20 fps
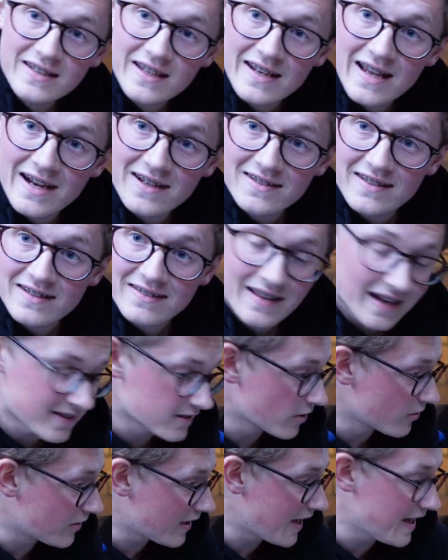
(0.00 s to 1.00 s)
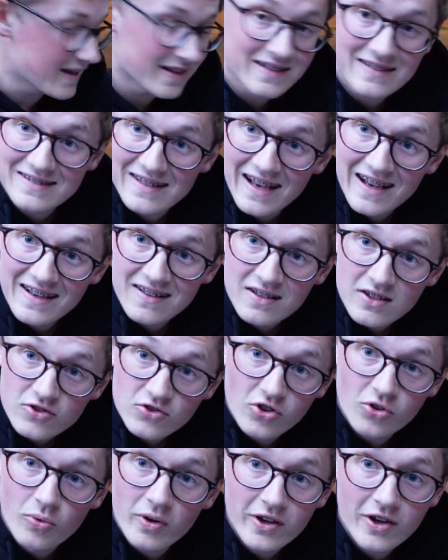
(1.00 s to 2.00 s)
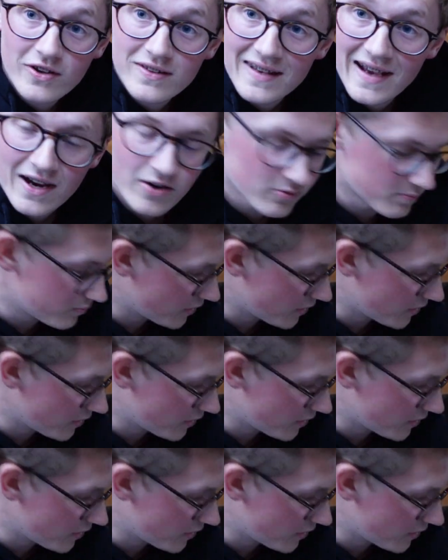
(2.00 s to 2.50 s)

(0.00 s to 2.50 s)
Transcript: connected. That's okay, because that doesn't want to go down,